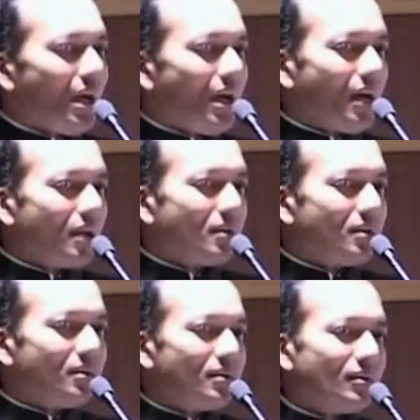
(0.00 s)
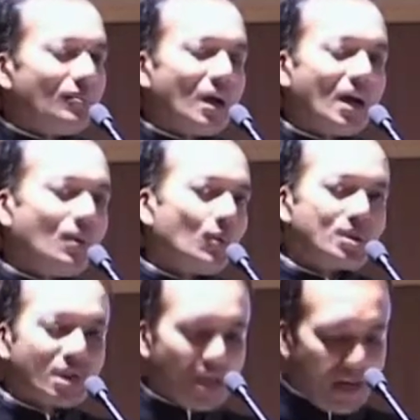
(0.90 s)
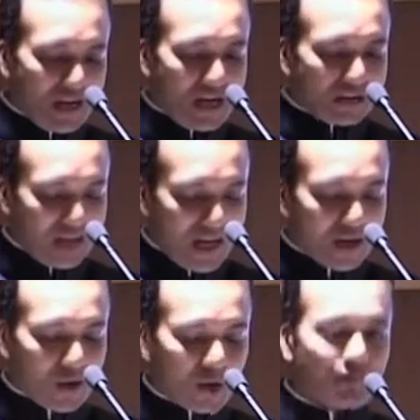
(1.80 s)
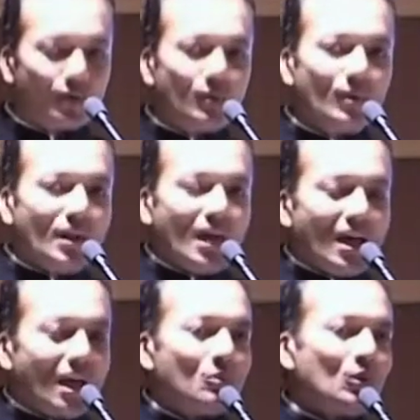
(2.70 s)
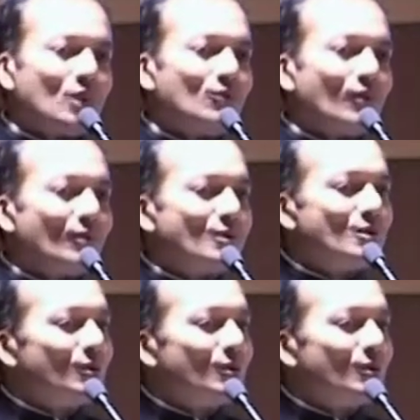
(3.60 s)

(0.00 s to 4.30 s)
And uh, I, once again, I thank all of you and I'm looking forward